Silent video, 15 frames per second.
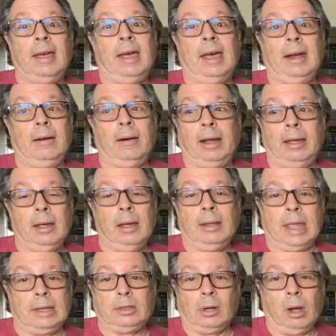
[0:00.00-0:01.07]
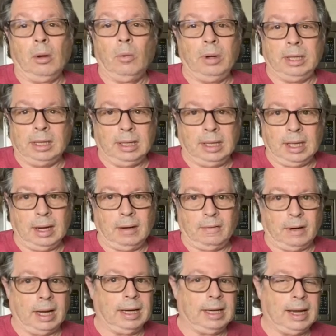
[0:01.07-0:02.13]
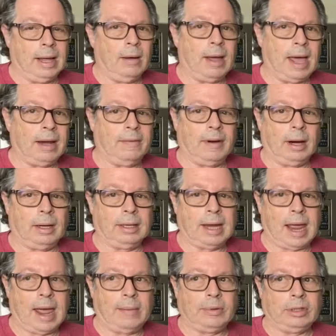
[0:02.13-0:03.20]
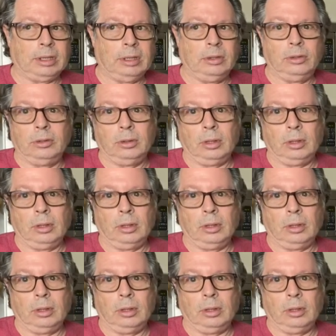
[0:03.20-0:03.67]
Anyway, that's all we can get right now out of our taps is